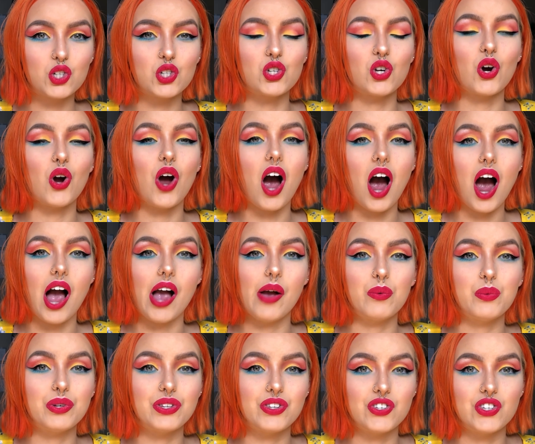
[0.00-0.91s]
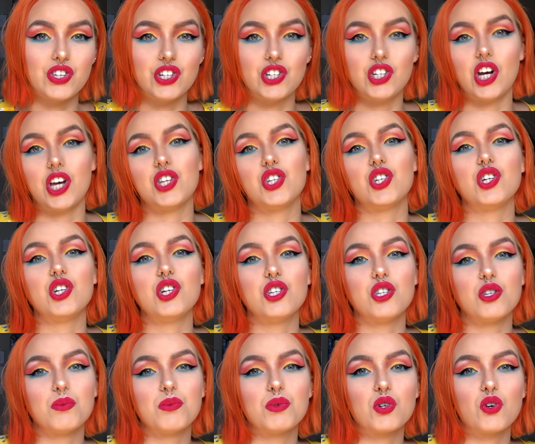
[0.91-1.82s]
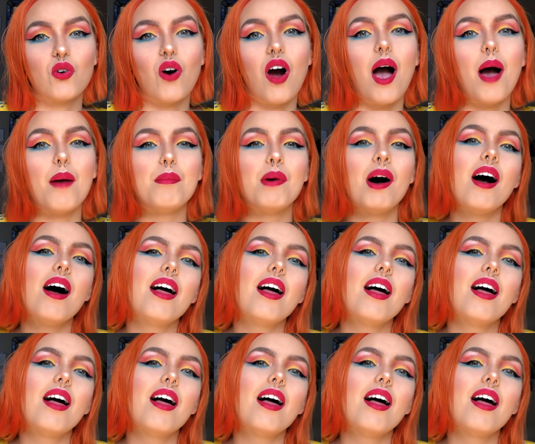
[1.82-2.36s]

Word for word: so I would suggest you subscribe,